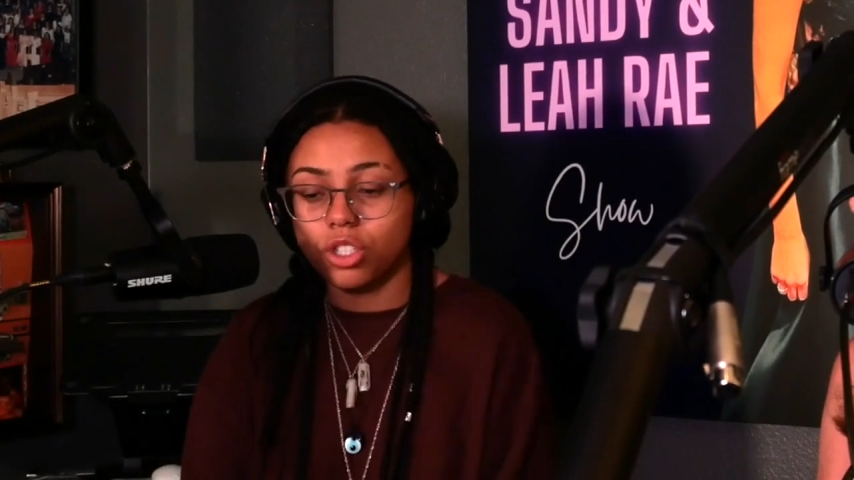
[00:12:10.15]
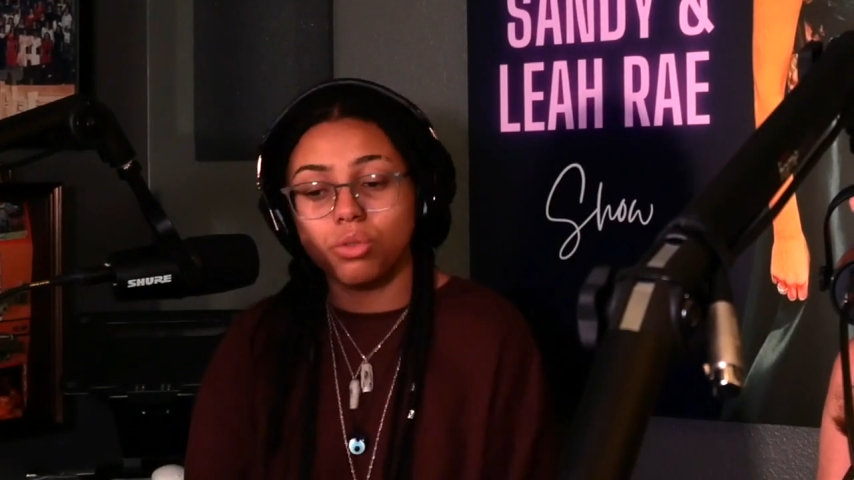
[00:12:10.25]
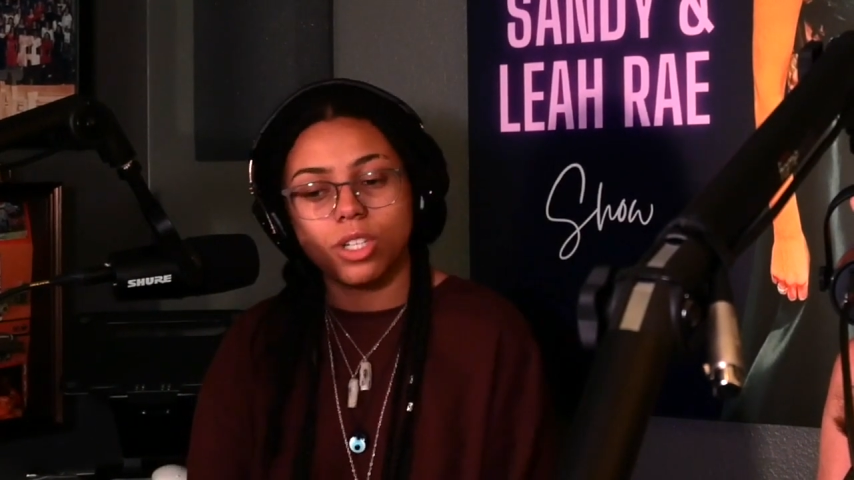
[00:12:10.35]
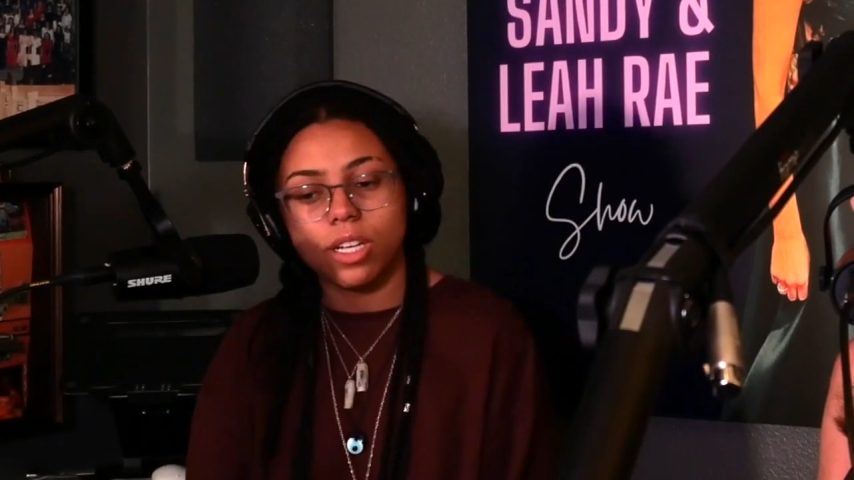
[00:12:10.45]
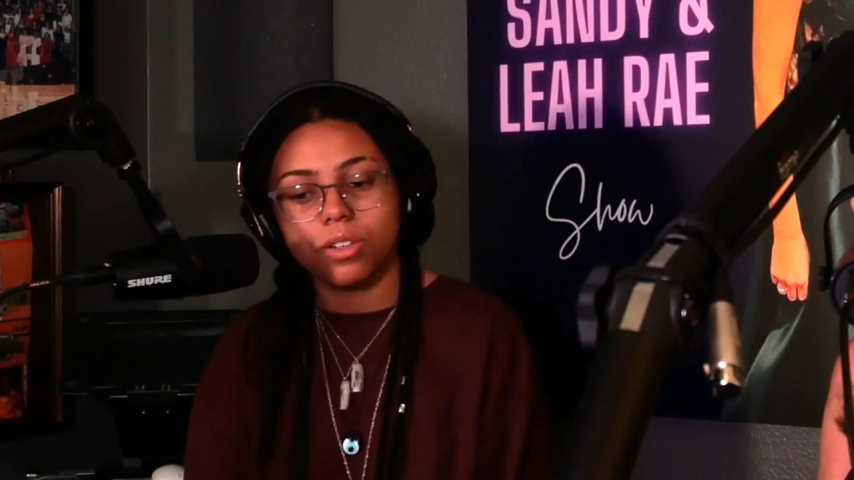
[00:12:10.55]

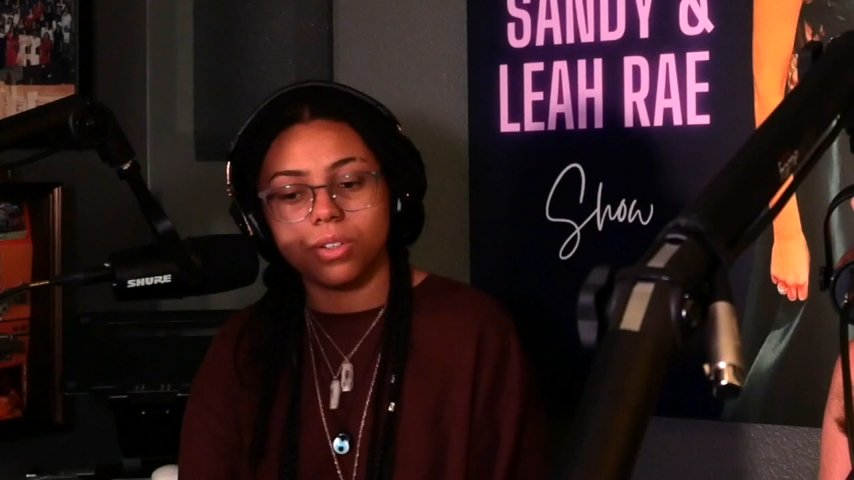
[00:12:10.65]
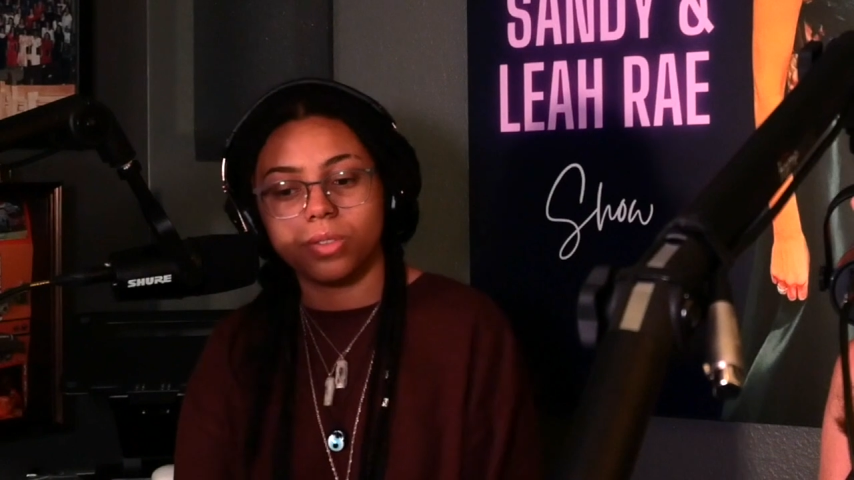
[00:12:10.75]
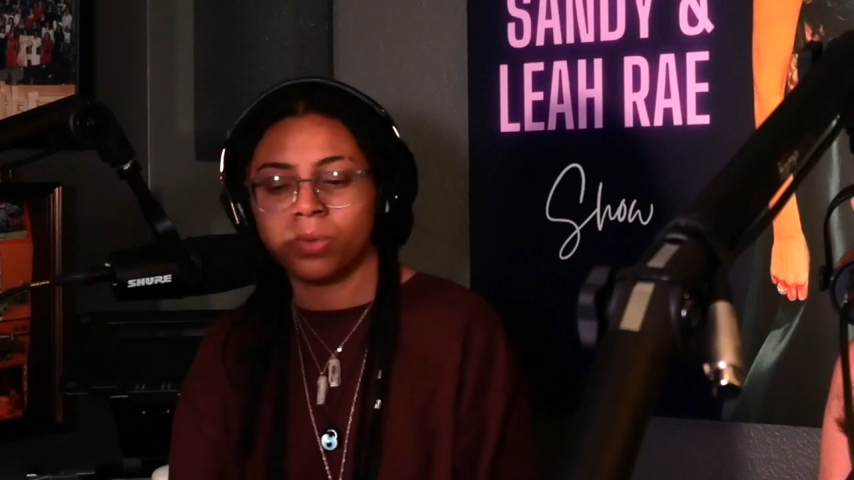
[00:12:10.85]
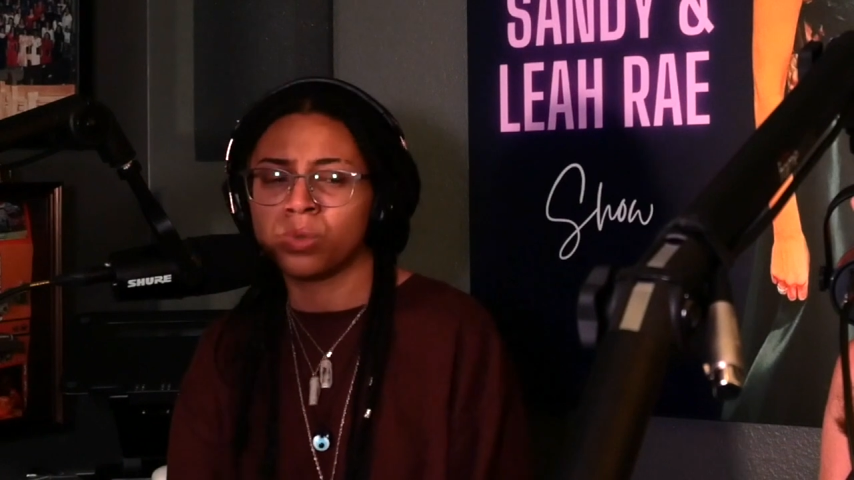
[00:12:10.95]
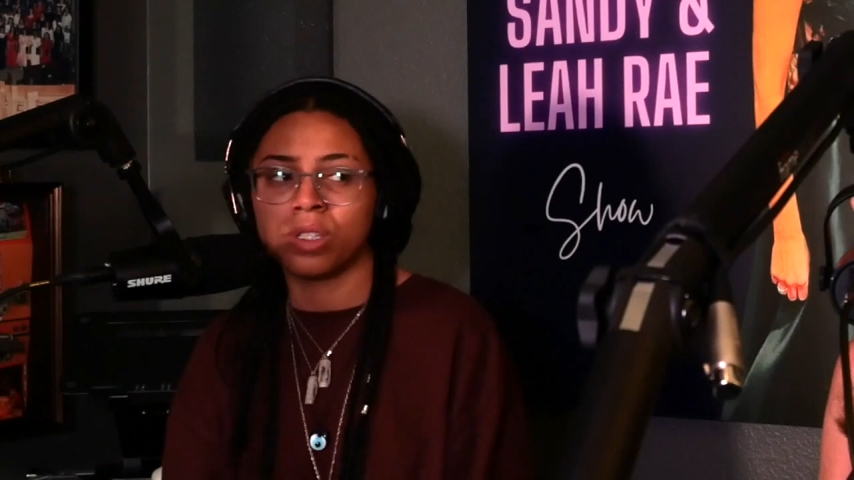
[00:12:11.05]
two
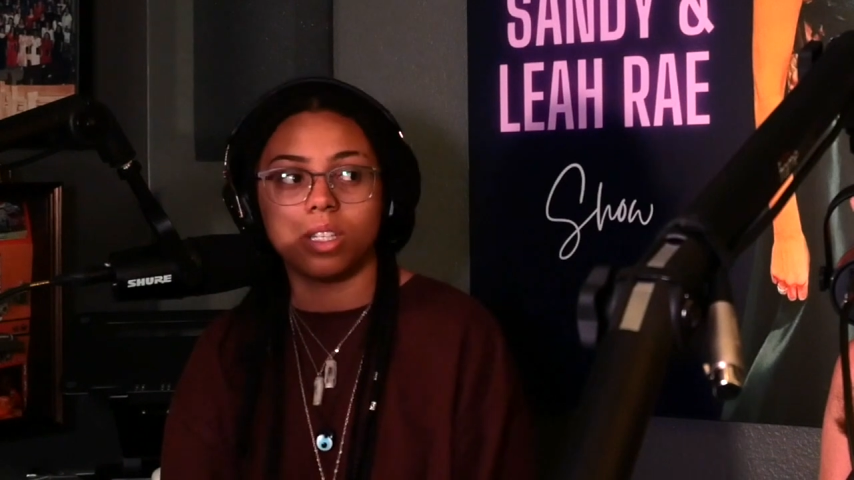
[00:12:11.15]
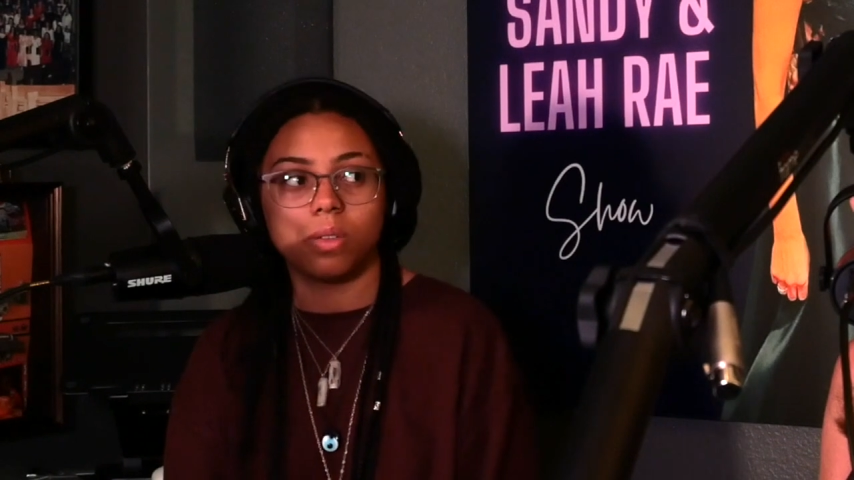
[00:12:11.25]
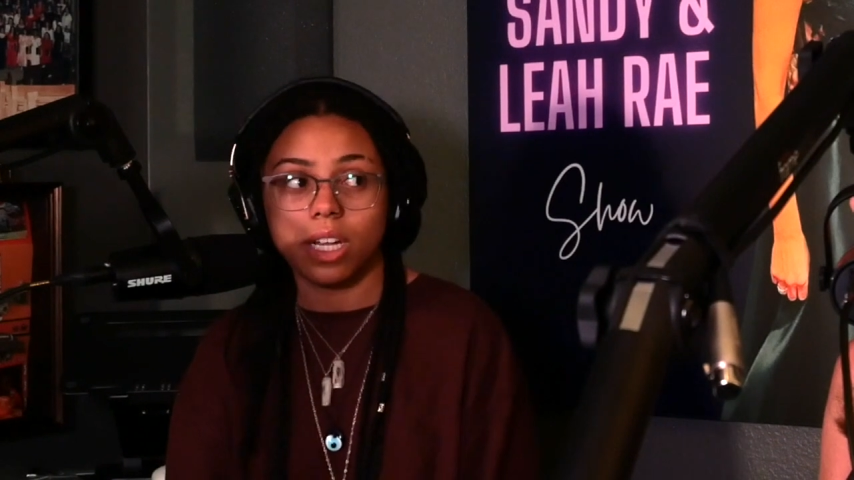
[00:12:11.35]
genders or that you